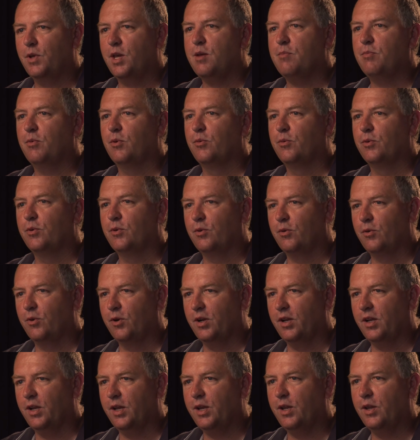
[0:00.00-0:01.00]
People would
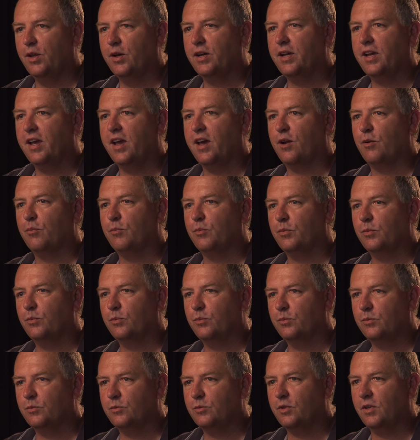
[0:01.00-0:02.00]
really look at them.
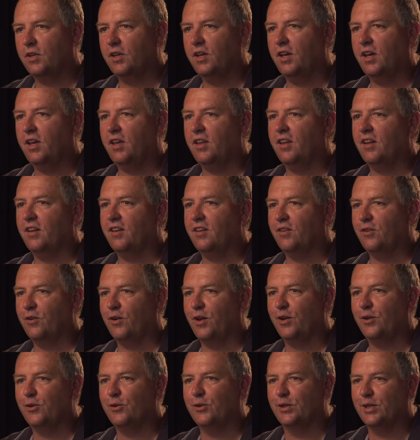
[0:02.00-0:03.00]
Say, hey,
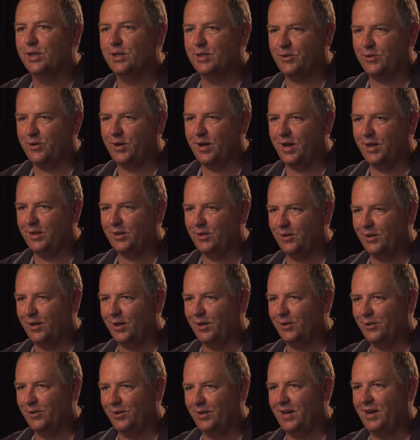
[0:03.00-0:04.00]
they're not doing this right, they're
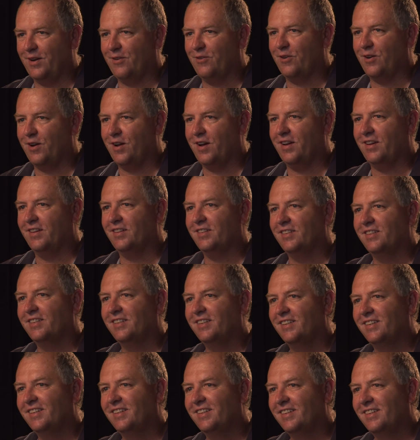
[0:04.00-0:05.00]
not doing that right.
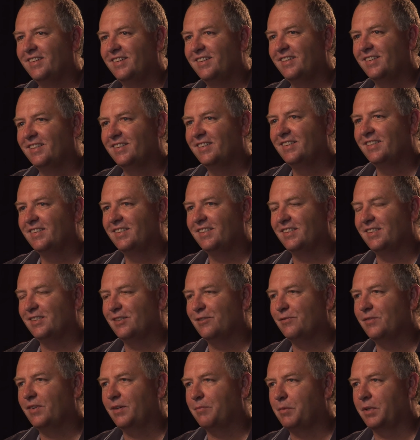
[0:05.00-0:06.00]

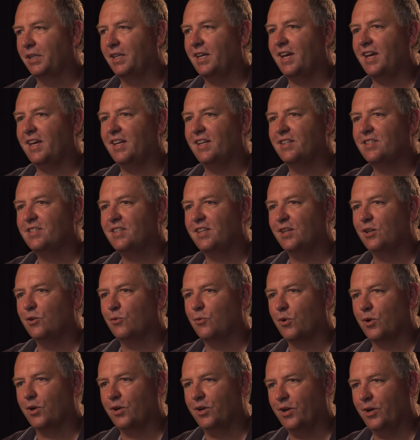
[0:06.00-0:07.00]
But they hated
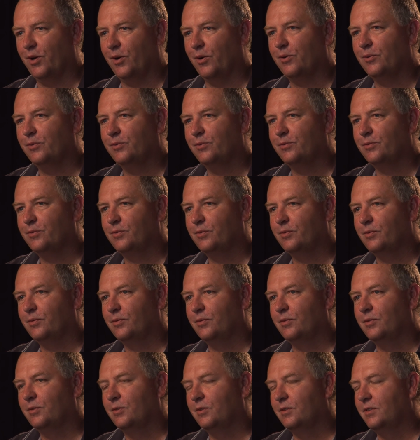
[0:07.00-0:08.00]
seeing the work go.
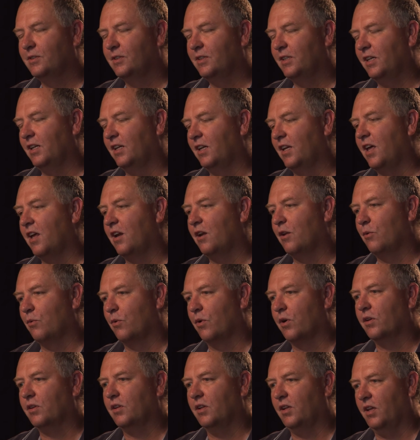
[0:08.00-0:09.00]
And a lot of
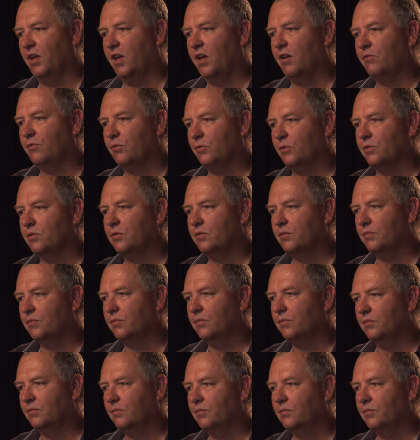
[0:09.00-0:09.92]
the work that left was,